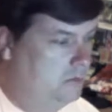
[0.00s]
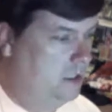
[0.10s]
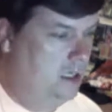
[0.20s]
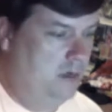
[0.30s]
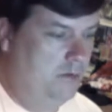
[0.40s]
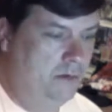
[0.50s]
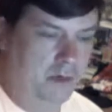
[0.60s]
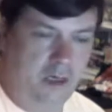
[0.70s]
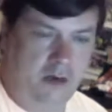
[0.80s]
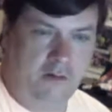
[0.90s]
We were
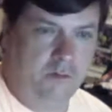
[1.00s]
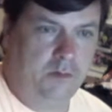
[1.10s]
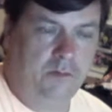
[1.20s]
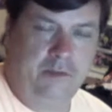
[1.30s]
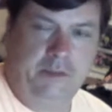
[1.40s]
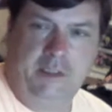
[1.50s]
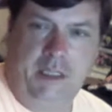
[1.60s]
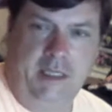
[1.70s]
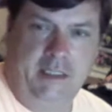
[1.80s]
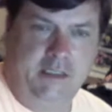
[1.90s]
comfortable. We was in the
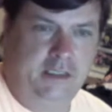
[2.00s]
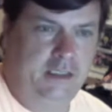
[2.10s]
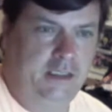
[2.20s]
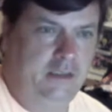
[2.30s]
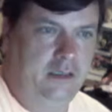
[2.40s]
AC.